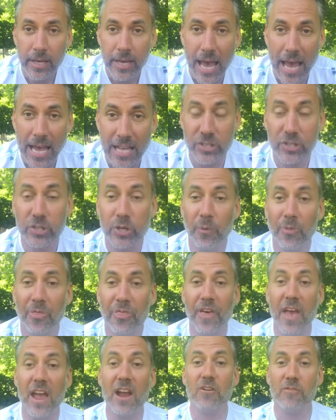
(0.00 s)
And so
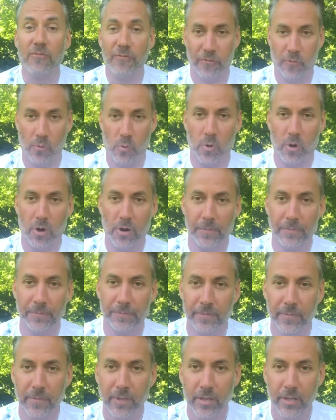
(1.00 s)
therefore,
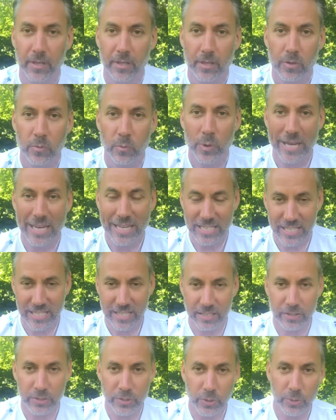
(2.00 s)
we
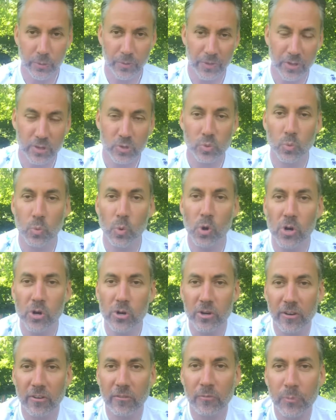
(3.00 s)
institute this
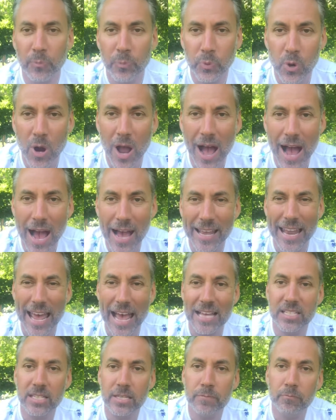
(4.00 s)
word of pride
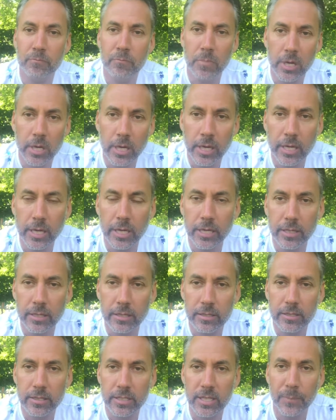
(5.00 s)
as a
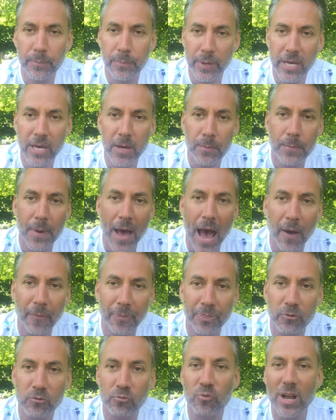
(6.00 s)
means to be about
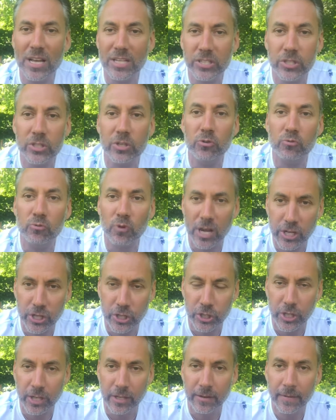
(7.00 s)
the
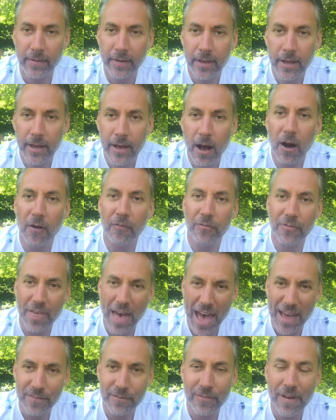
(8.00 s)
restoration of
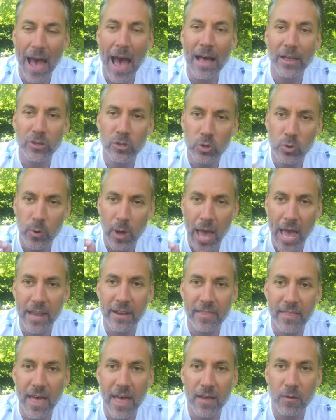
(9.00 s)
that value
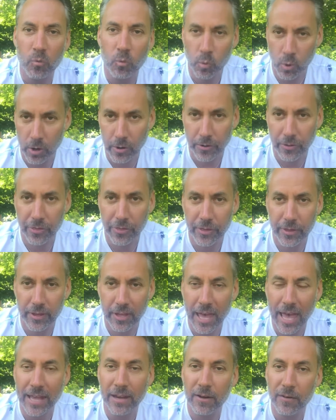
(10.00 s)
and that worth
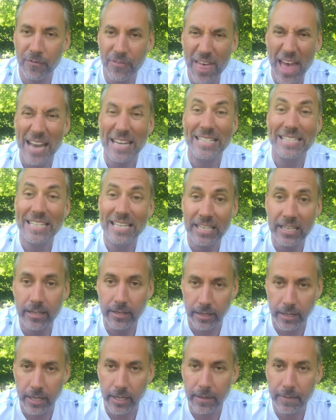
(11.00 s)
and of that
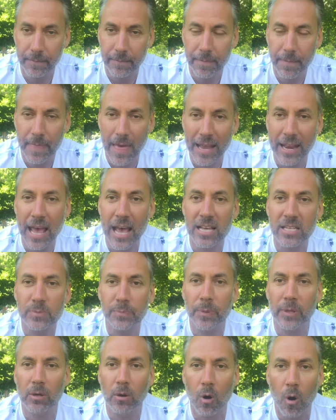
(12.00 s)
dignity that has
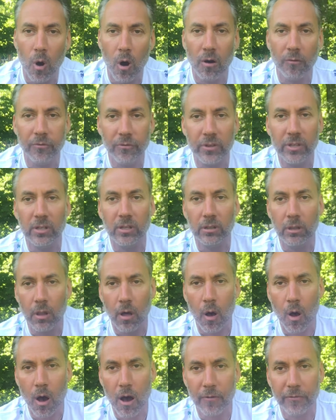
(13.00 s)
been often
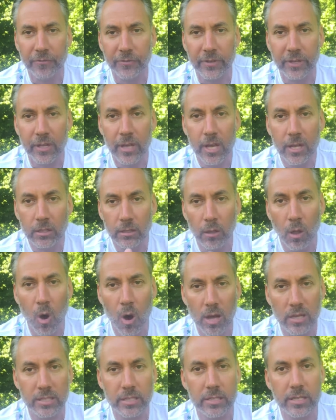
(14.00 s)

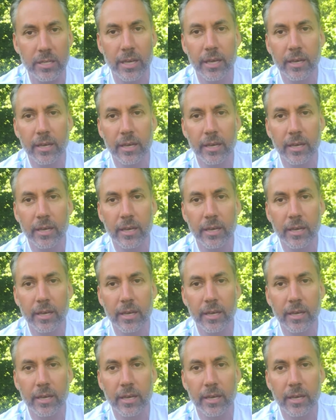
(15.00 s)
lost